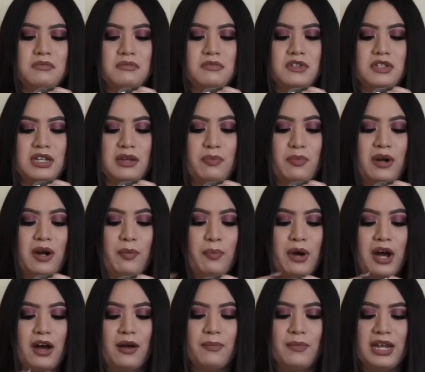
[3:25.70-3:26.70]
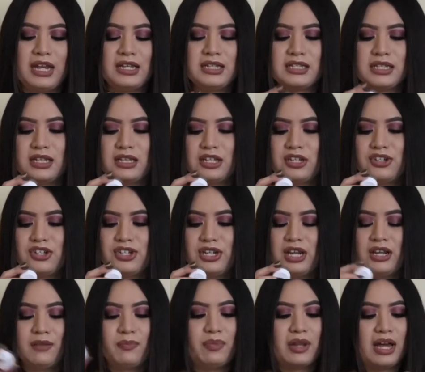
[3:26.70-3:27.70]
Dip Brow Pomades in the
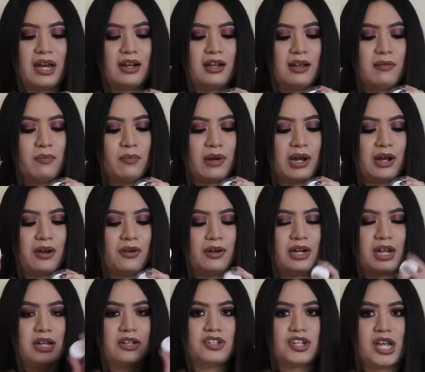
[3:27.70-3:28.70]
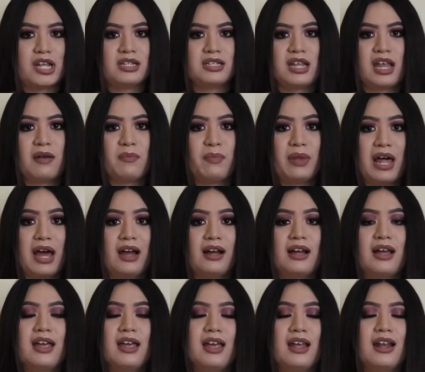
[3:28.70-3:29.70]
shade Black and Brown and Jet Set
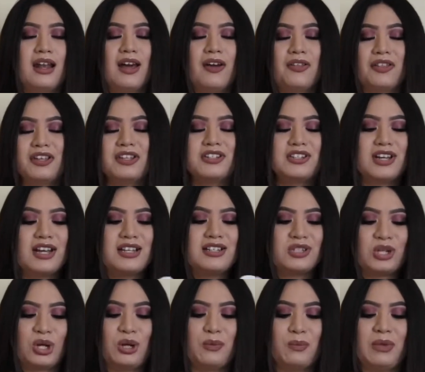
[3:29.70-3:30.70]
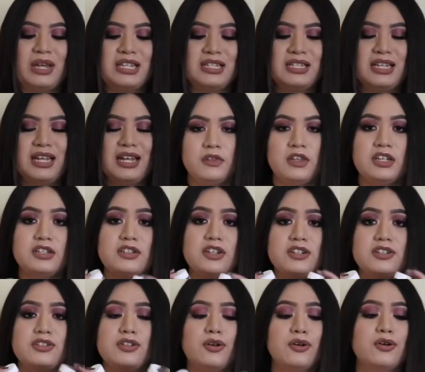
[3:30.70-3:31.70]
Black. Now these, you guys, are amazing. These are
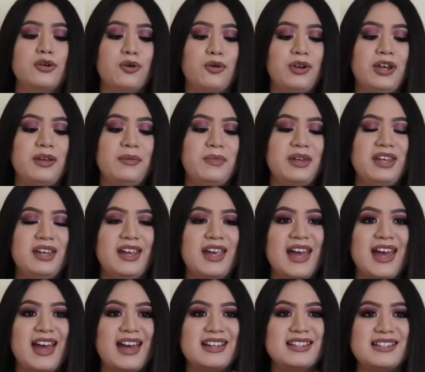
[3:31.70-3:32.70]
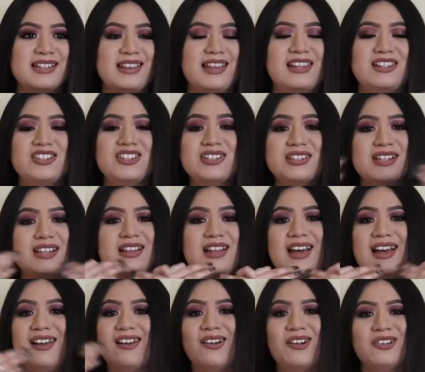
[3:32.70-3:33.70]
so creamy and they just
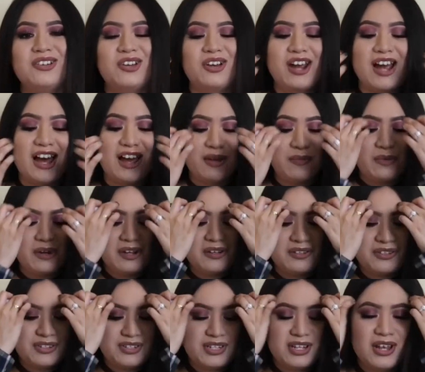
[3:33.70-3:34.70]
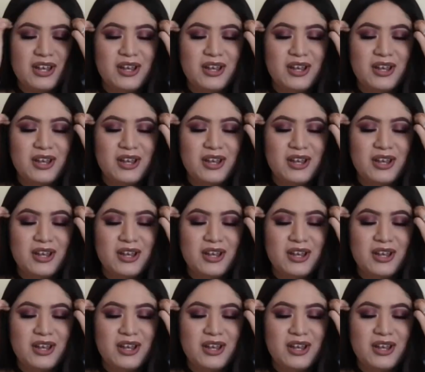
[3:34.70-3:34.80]
glide on your eyebrows